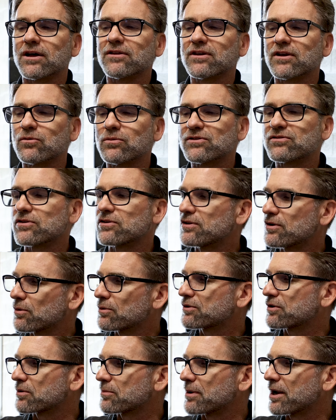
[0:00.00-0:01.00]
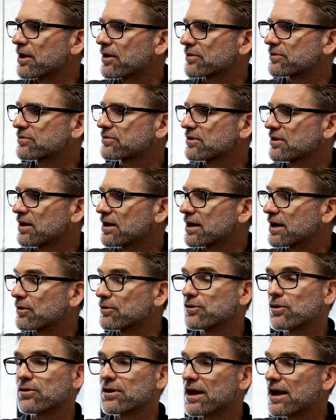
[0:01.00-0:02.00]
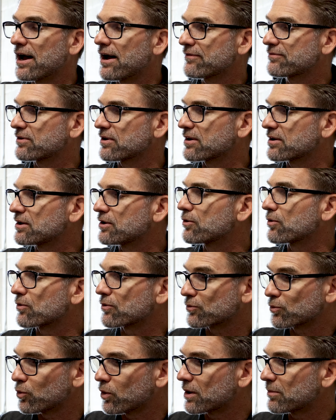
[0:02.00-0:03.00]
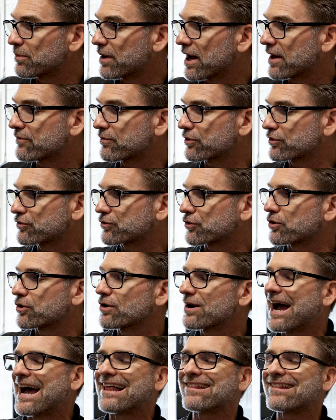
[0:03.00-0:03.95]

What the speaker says: I think we should deal with your mounts. We don't have to, there was one bad for sure.